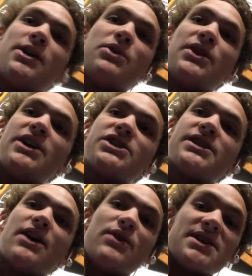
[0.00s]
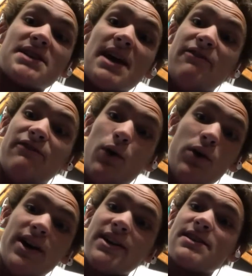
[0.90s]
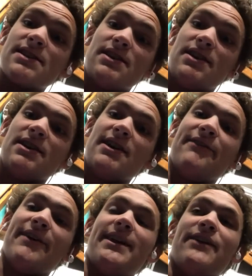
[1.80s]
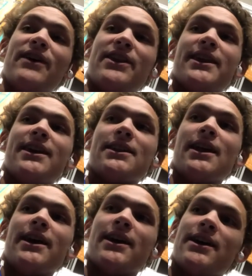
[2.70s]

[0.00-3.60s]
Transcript: but that's just how I stay focused. If I think like